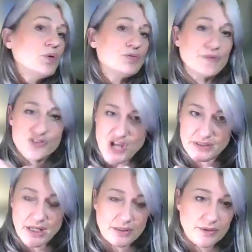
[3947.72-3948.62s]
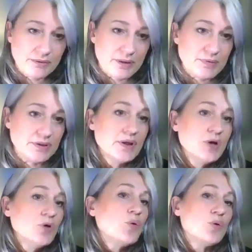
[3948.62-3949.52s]
or for the child care agreement,
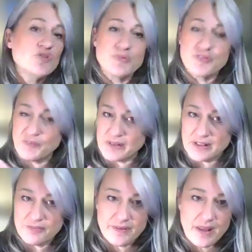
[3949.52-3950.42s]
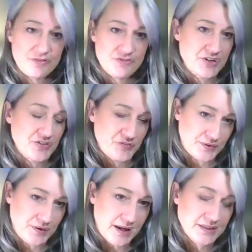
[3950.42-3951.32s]
or specifically for the Health
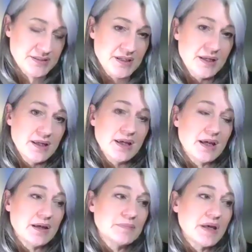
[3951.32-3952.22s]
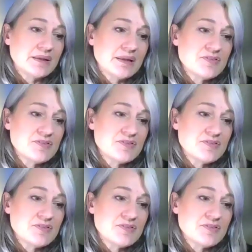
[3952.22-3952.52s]
Transfer Act. And